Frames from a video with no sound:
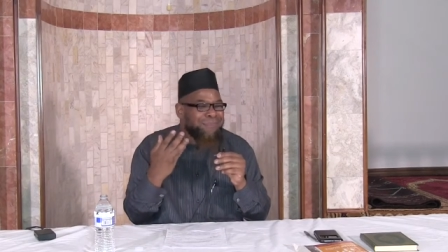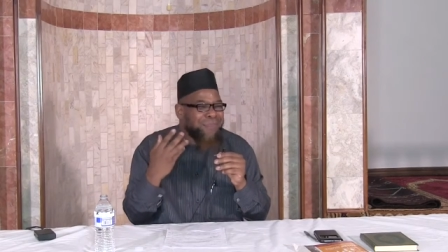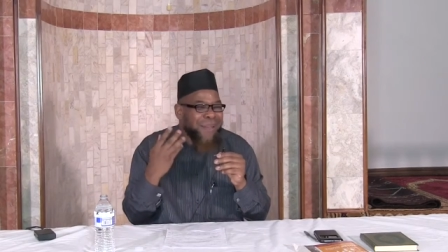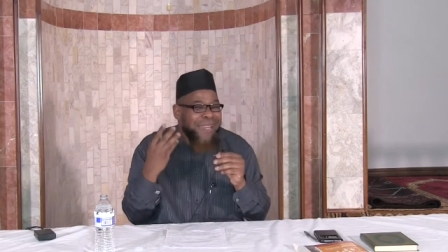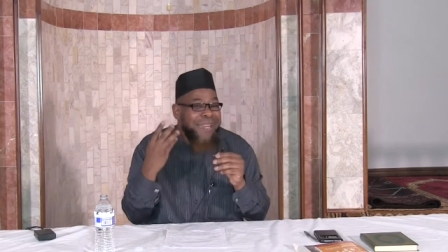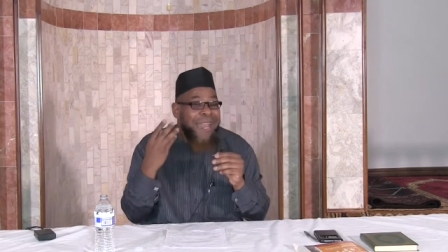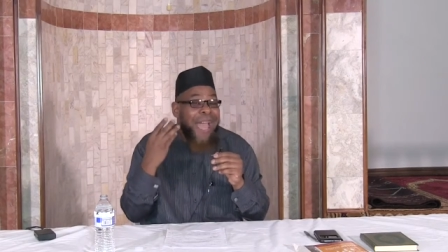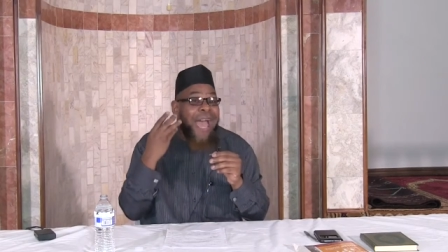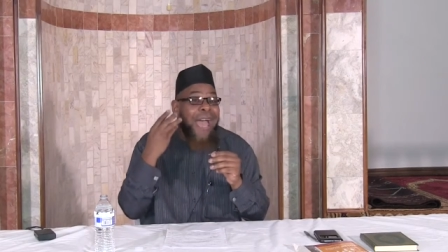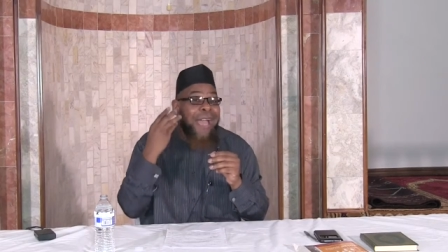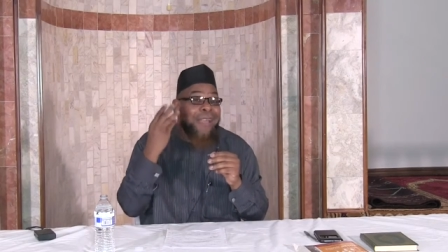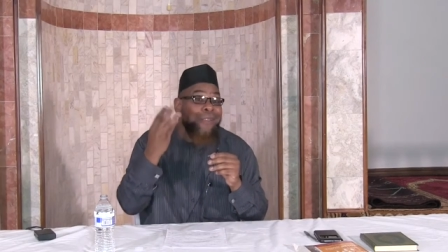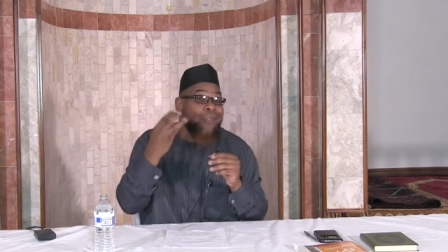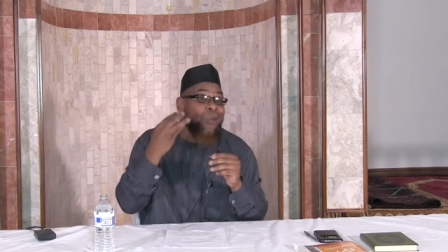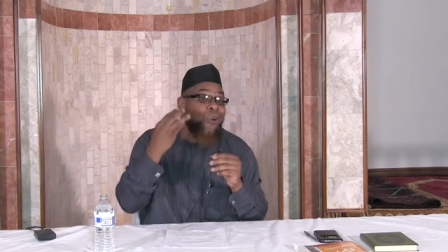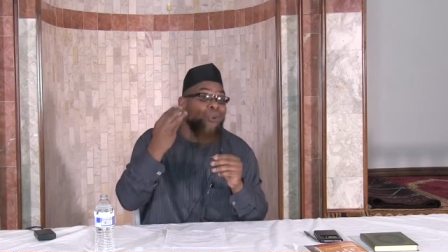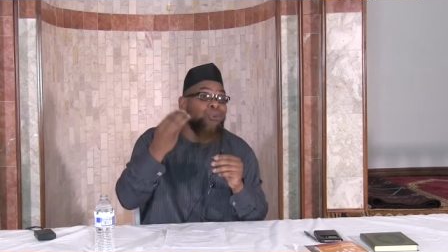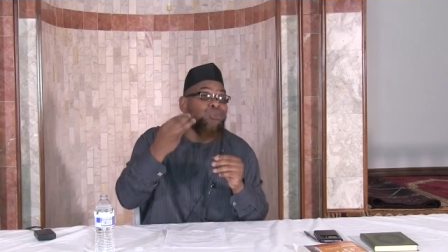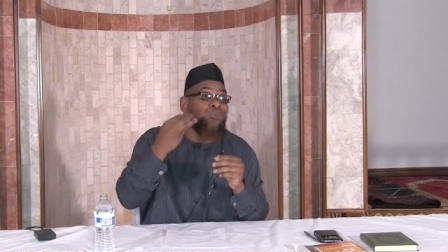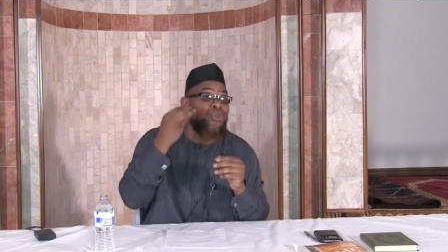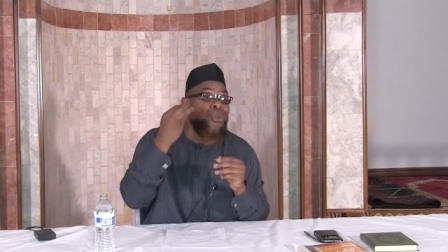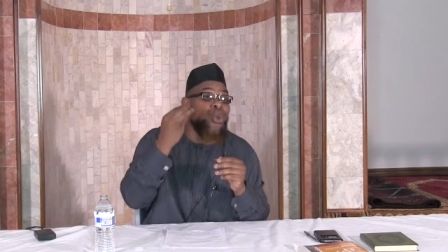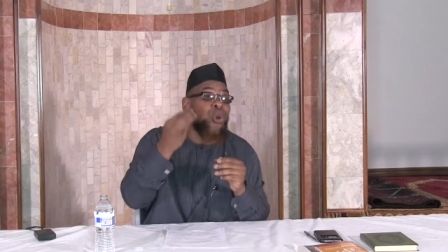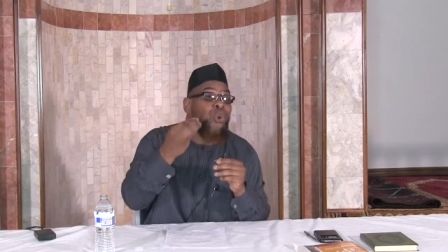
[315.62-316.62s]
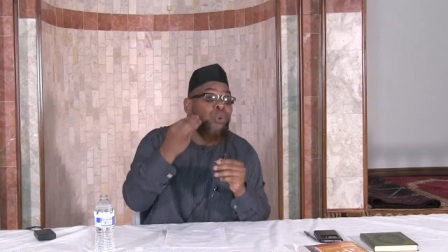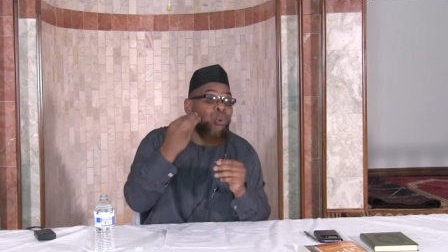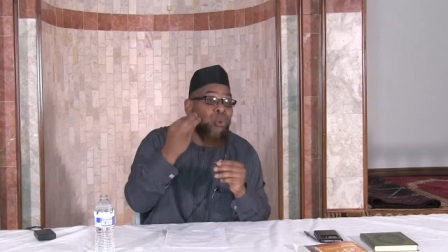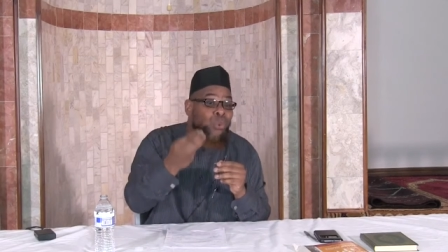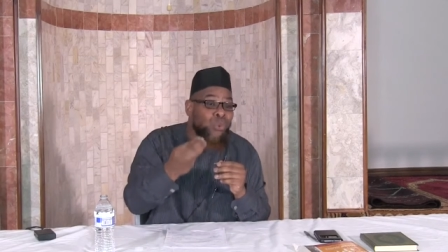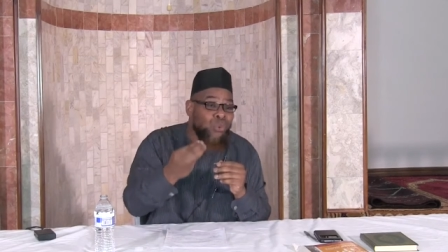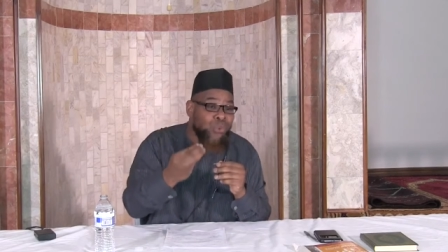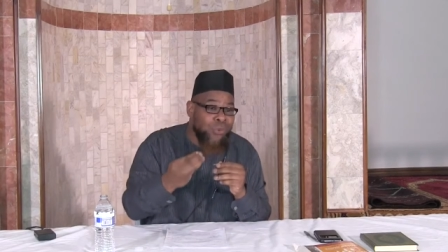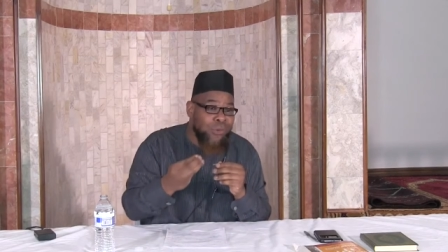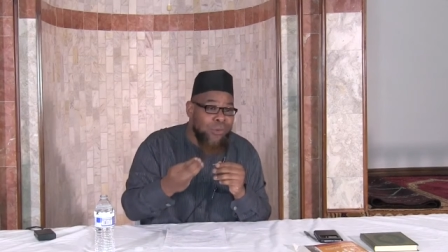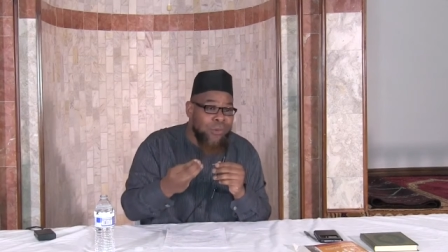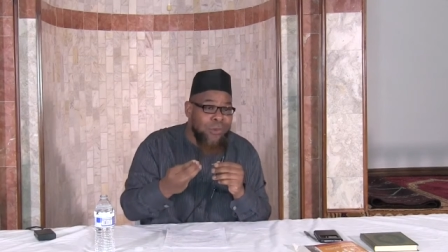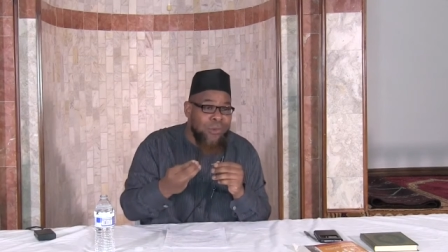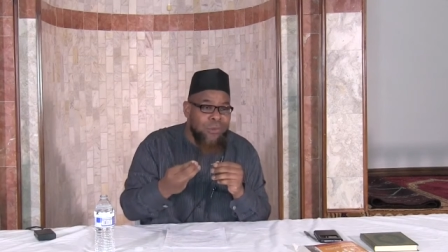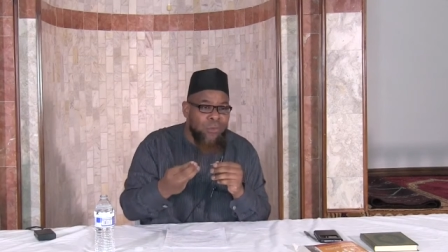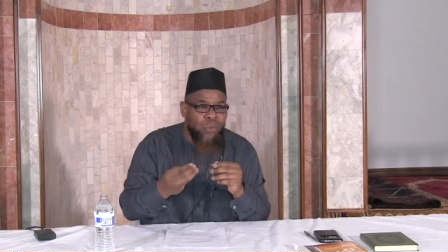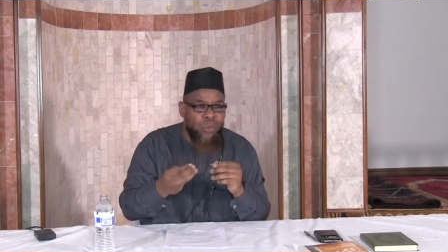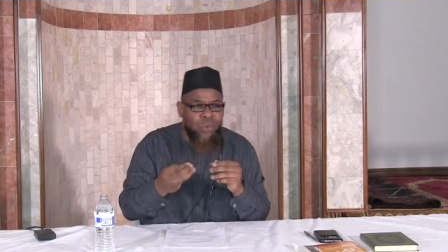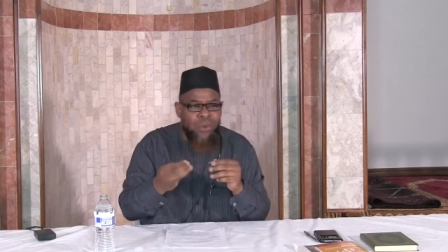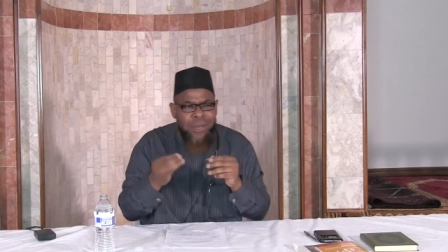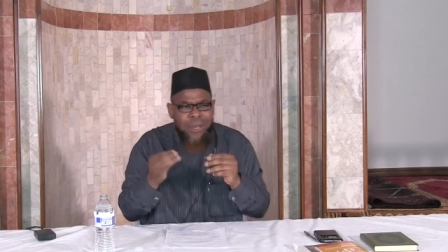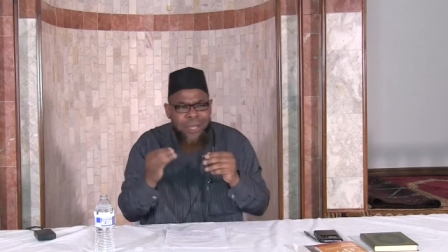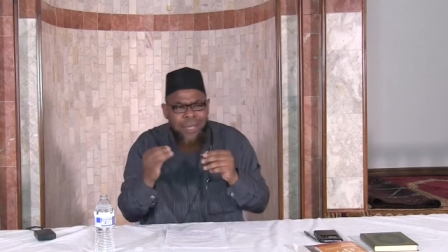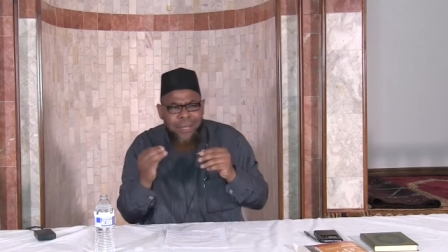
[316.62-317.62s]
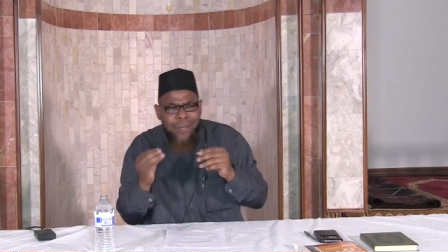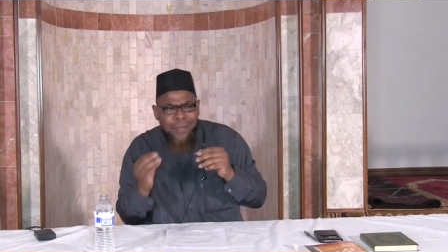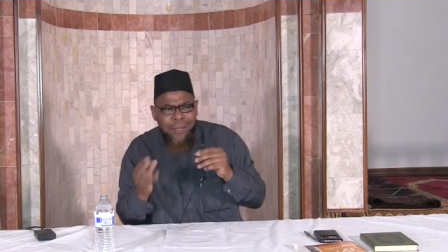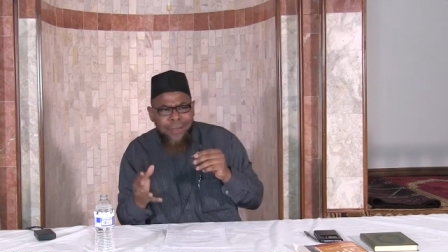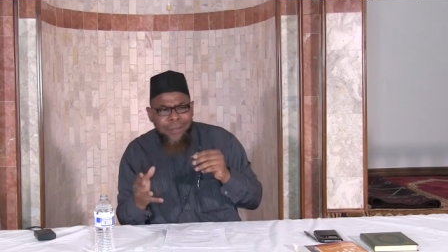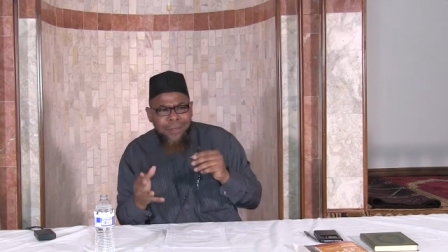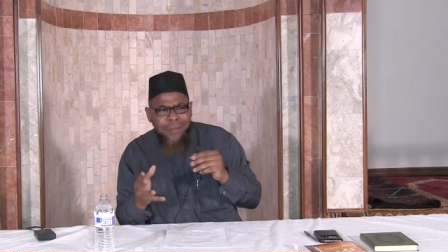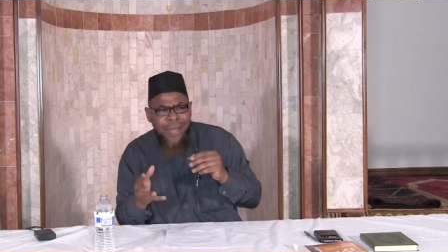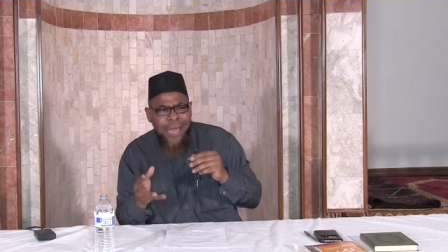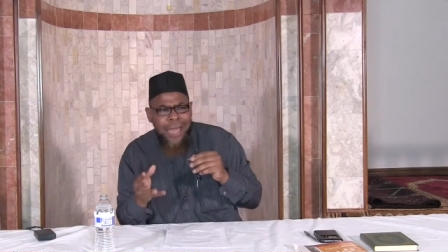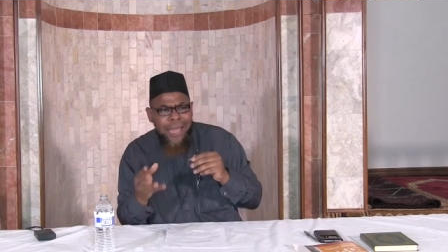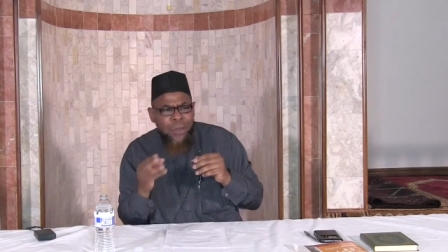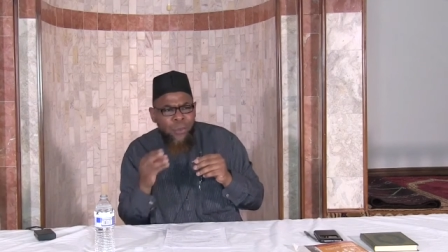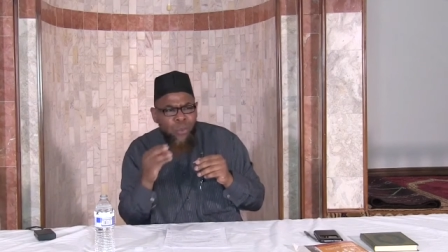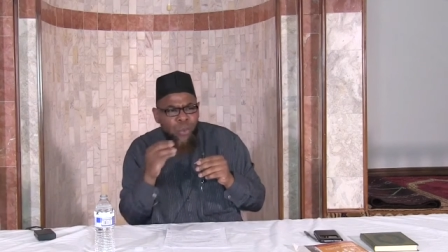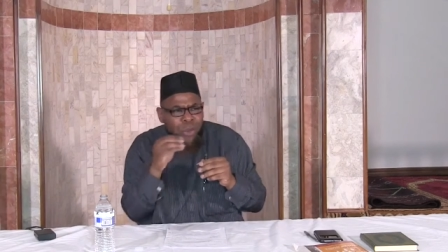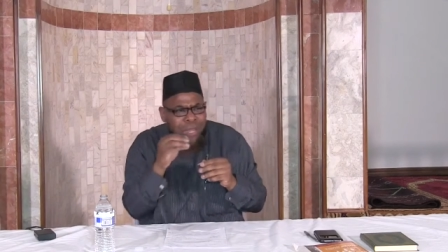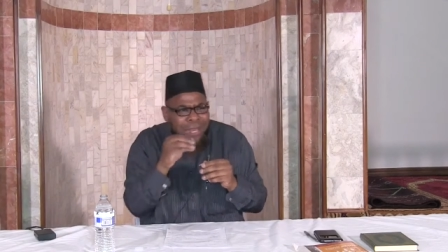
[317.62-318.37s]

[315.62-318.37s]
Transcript: But I don't know what he looked like,